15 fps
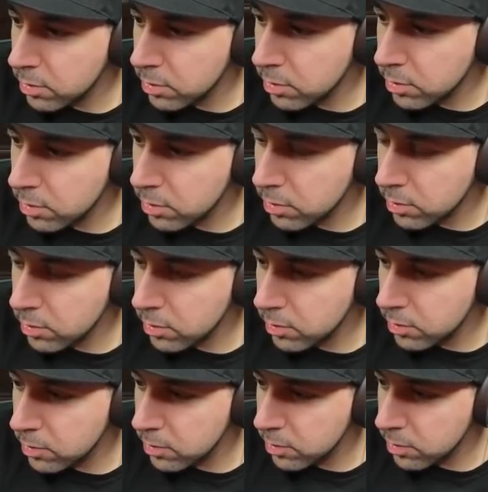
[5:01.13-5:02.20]
Might go I
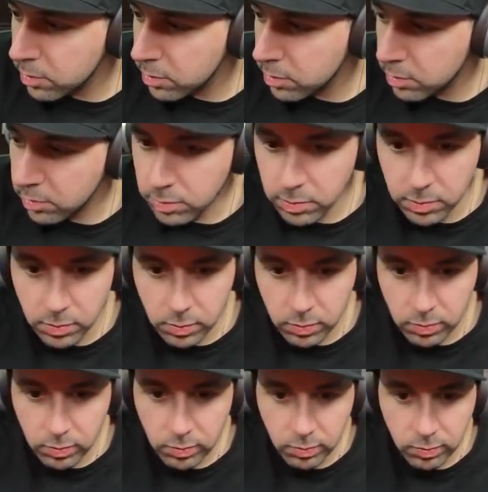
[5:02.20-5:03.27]
think they're gish
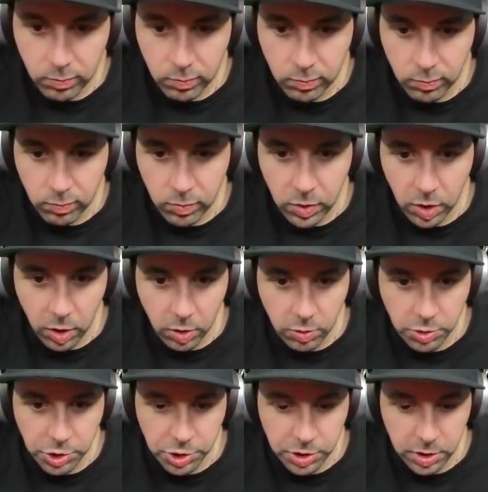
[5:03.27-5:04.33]
about, kind of. Oh
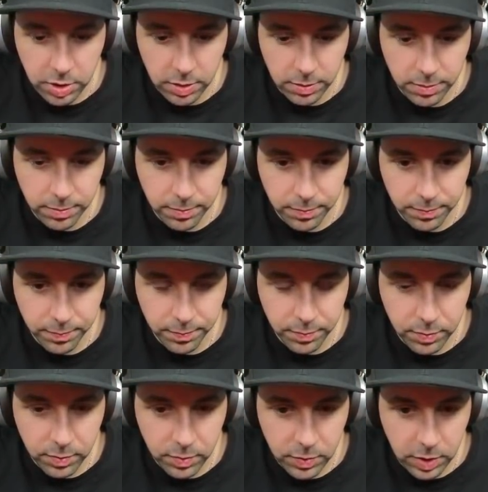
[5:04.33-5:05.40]
shit.
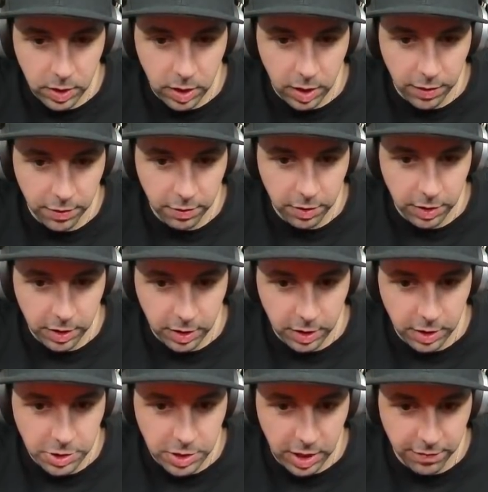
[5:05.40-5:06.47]
Yeah, they're getting
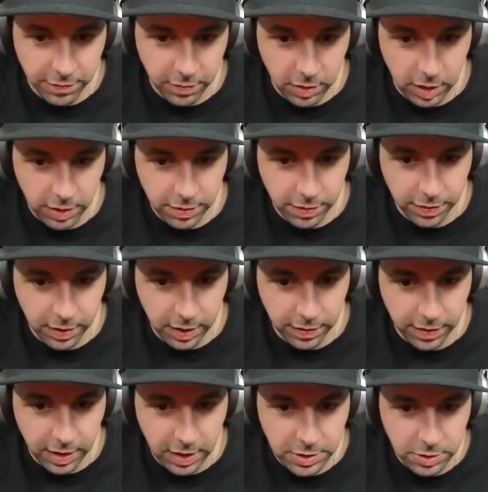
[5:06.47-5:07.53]
gish. I forgot that they have
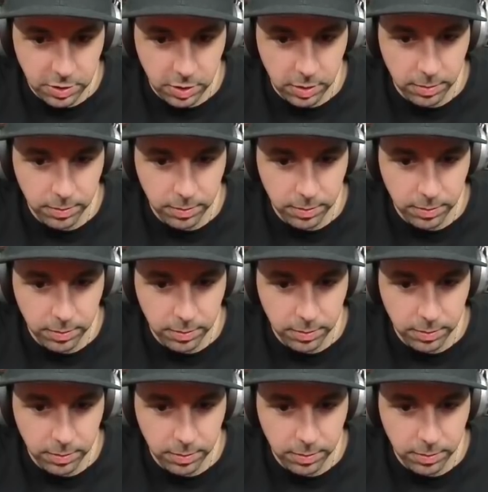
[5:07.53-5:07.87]
that.